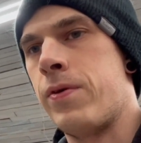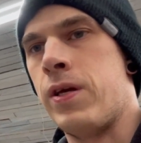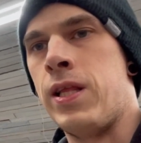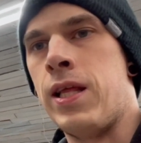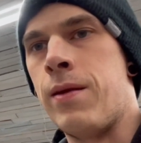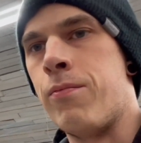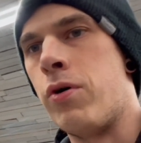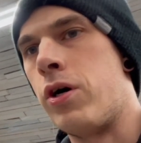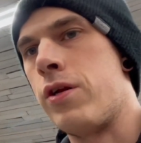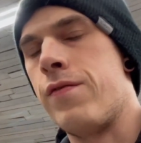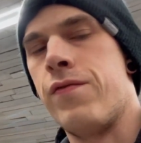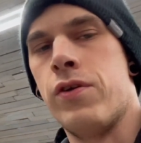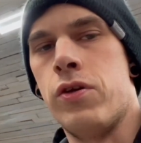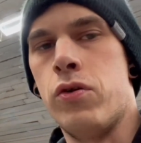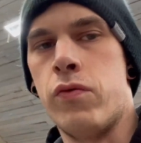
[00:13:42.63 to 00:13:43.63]
and then body
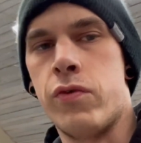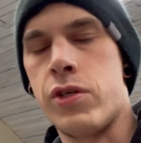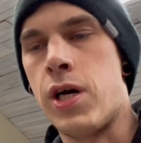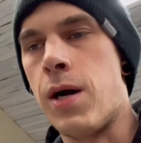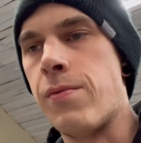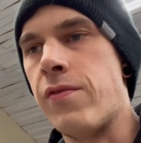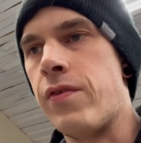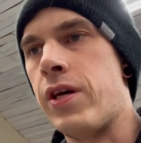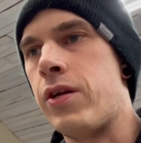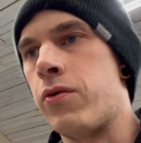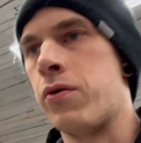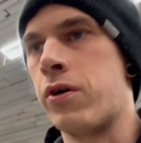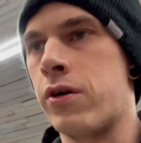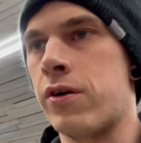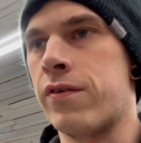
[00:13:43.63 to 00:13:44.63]
fill over top of it
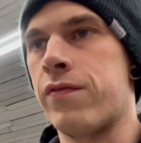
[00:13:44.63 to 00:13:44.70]
or